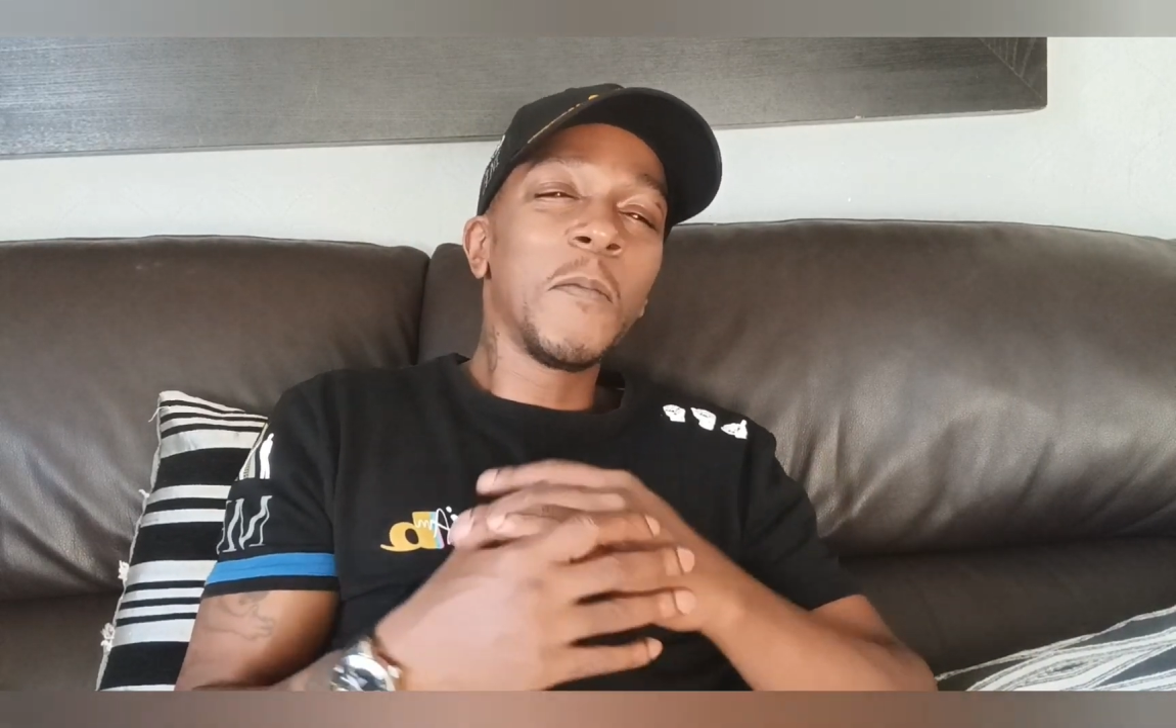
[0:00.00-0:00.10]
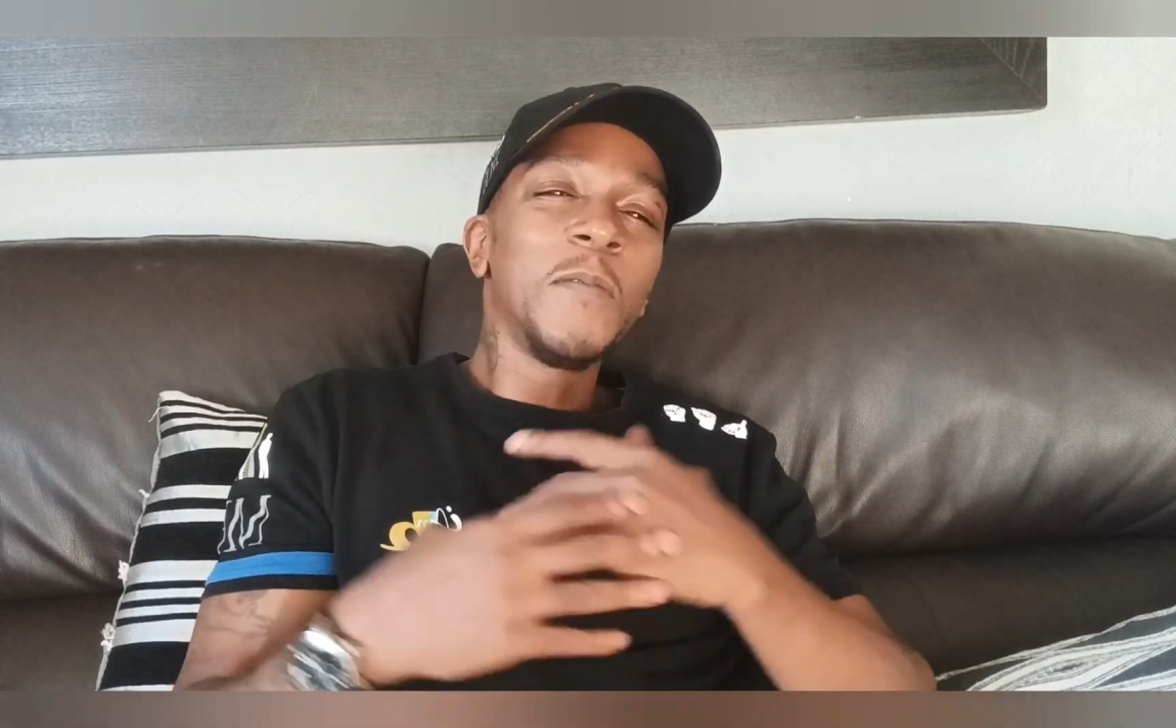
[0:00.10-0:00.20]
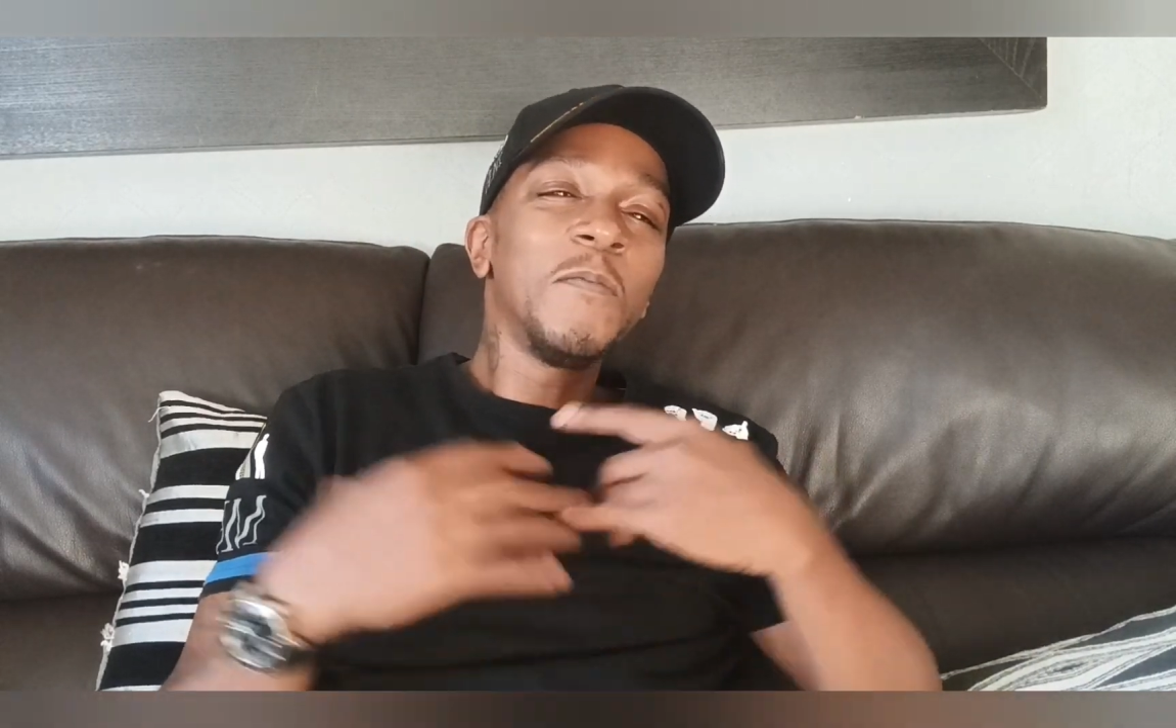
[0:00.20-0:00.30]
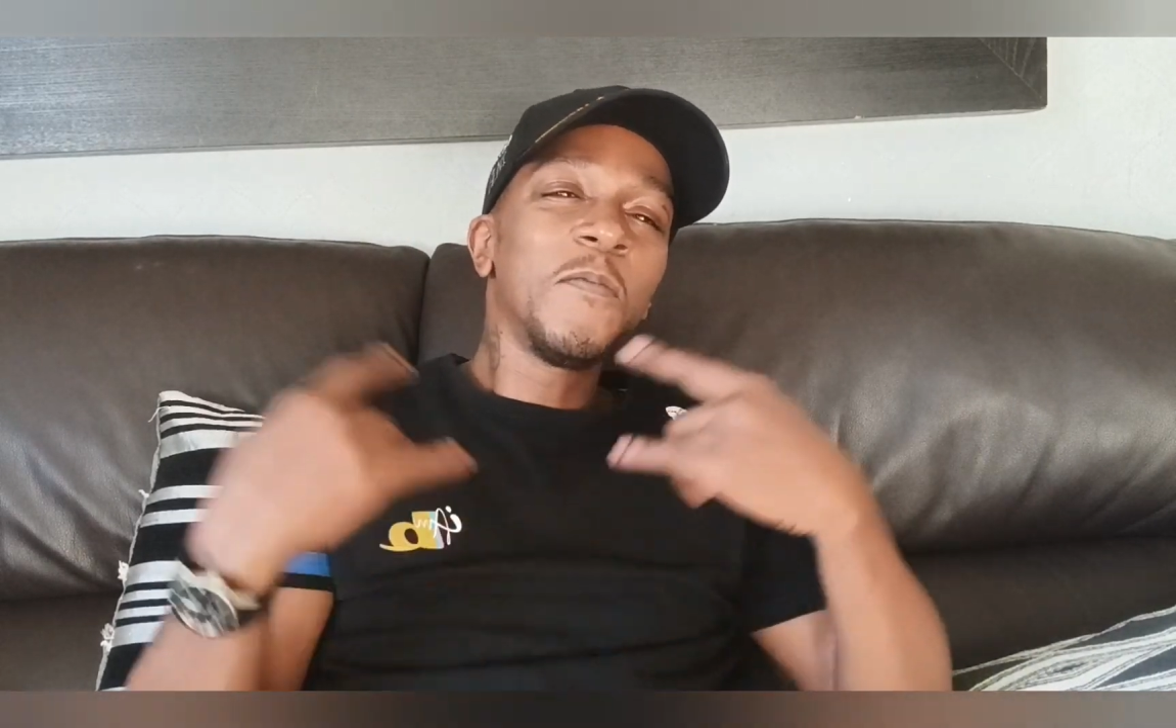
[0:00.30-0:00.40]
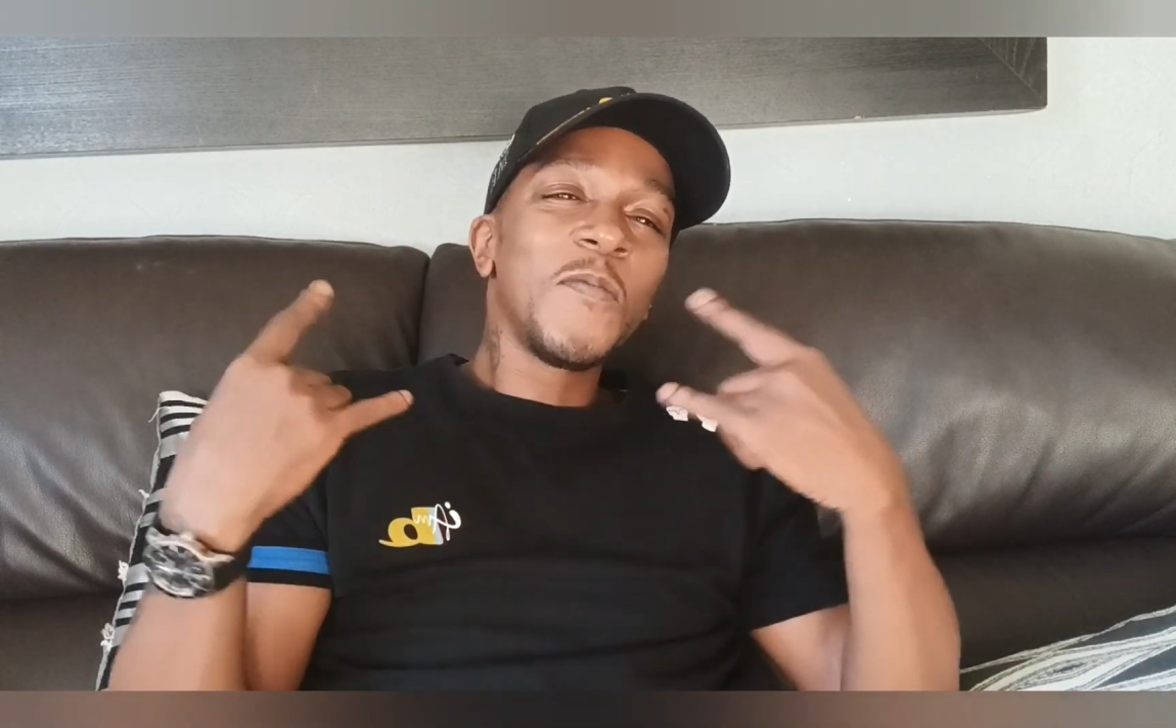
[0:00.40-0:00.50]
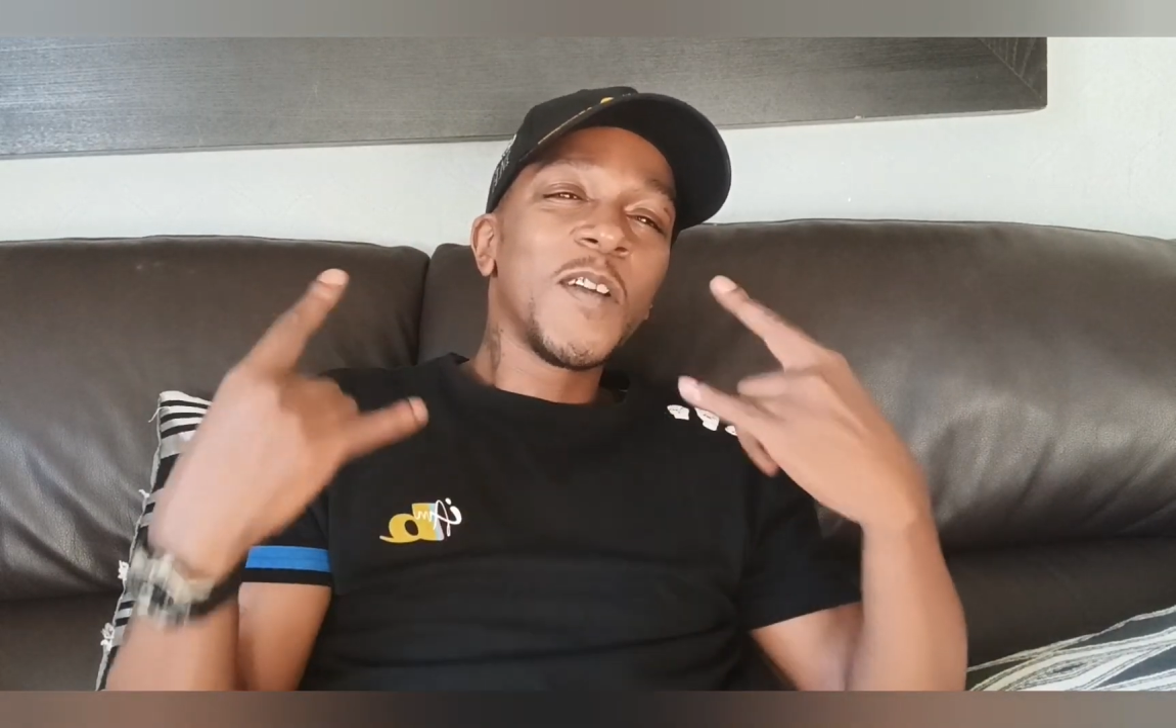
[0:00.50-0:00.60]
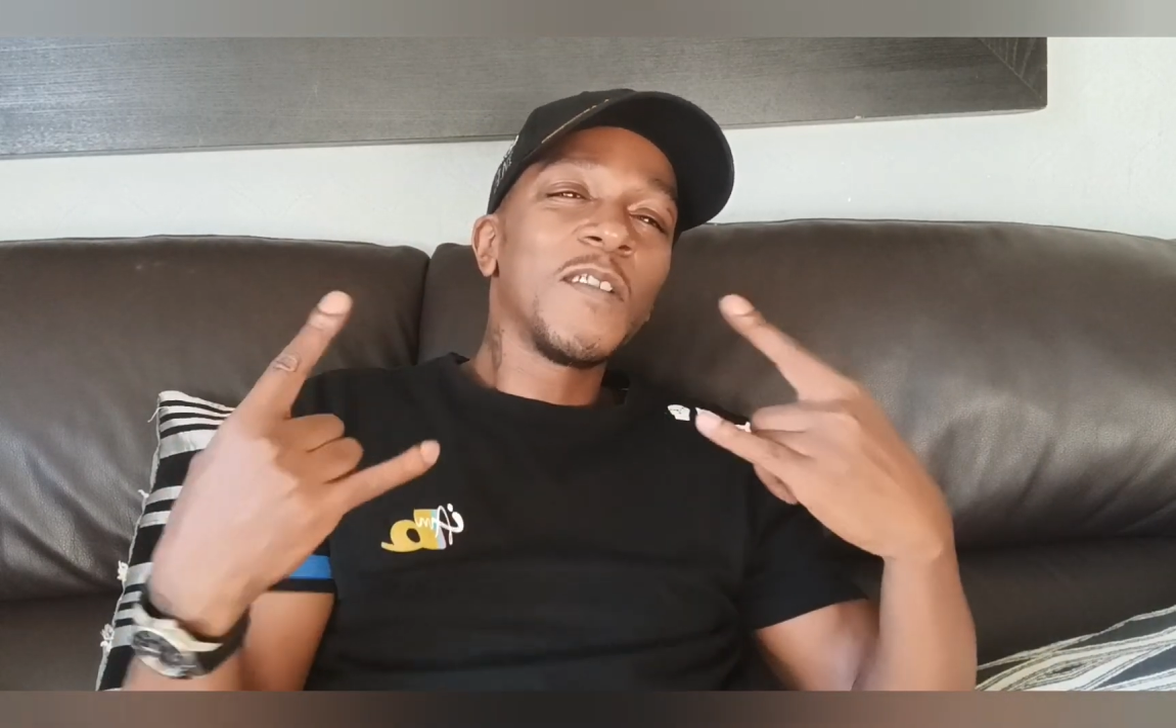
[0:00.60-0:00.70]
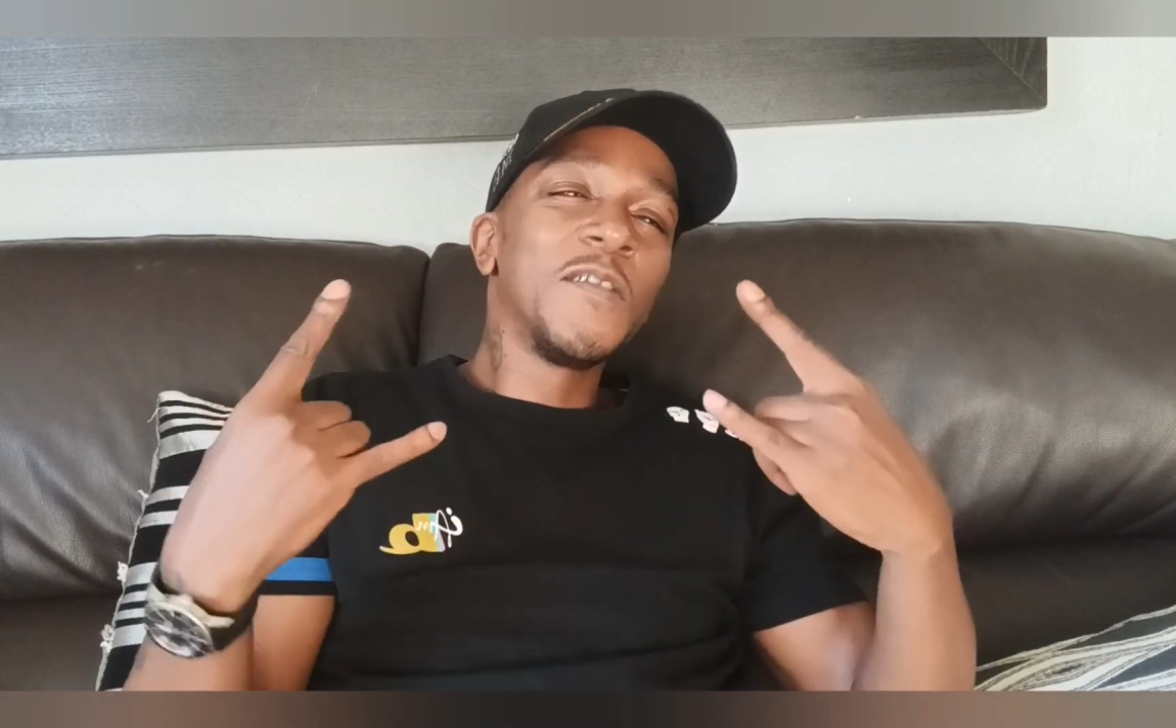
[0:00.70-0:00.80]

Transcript: man,